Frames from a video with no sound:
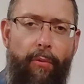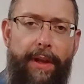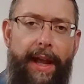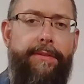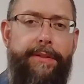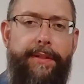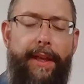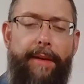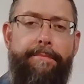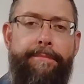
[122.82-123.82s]
went out to
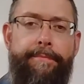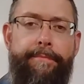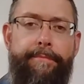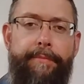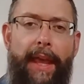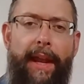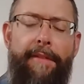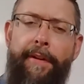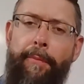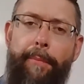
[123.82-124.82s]
them, and I
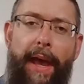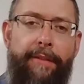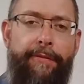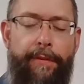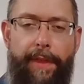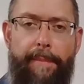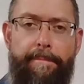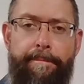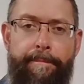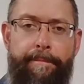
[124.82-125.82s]
felt bad for
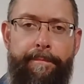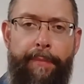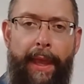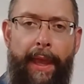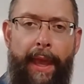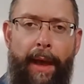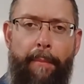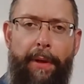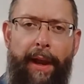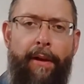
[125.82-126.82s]
them.
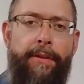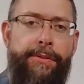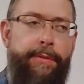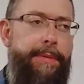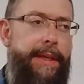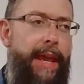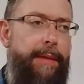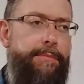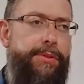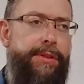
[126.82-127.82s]
But I also
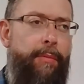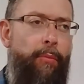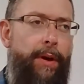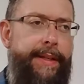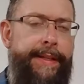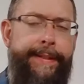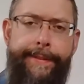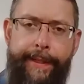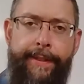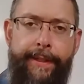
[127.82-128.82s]
became somewhat
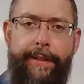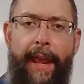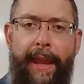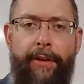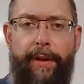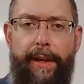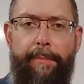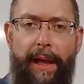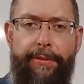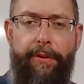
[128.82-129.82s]
indignant and angry
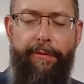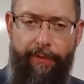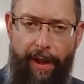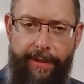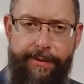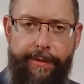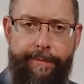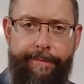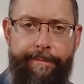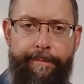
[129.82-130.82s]
about their friends.
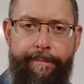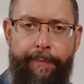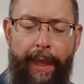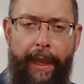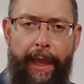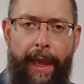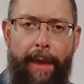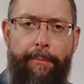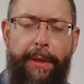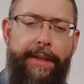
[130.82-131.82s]

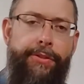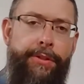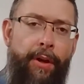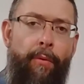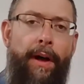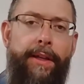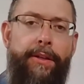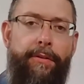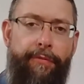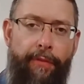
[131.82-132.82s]
Because you know what?
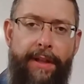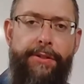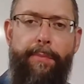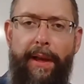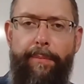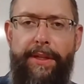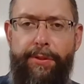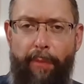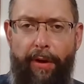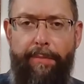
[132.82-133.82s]
Your friends might be
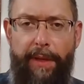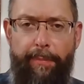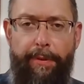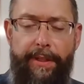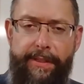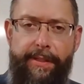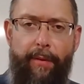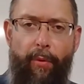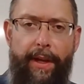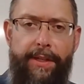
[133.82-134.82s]
smart people in
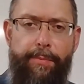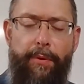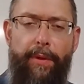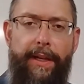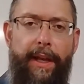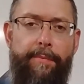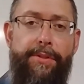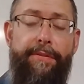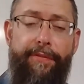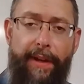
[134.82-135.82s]
some ways, but when it comes
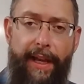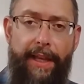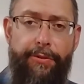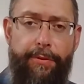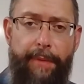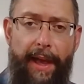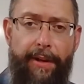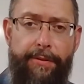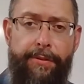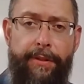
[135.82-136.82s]
to financial
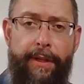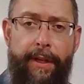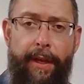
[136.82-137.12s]
matters,